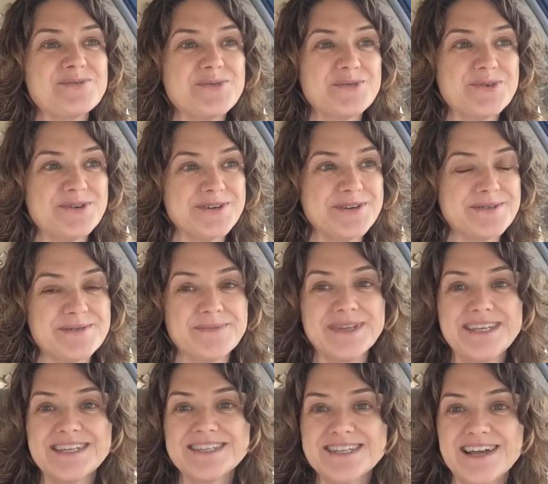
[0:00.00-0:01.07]
were
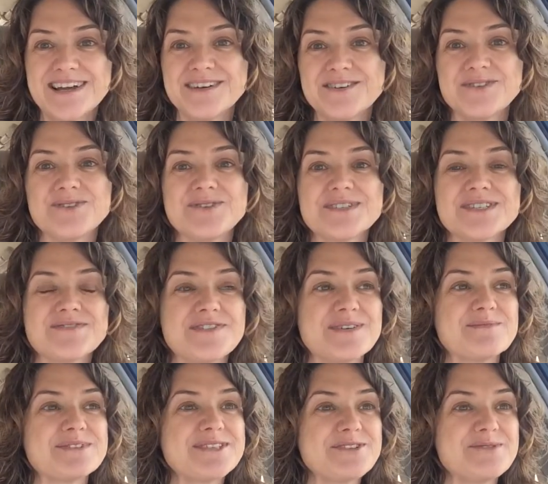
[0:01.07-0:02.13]
Milica, who is
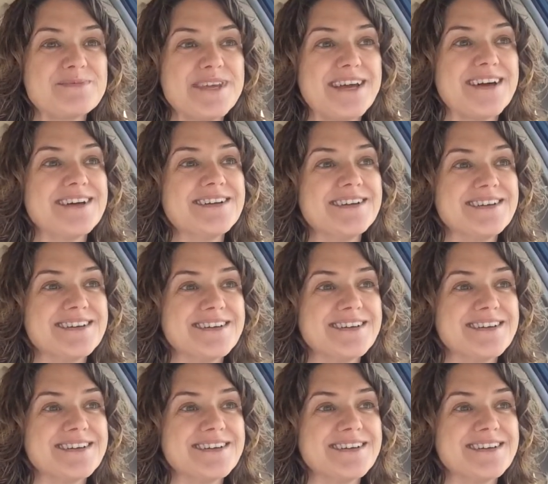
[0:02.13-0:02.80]
from Serbia,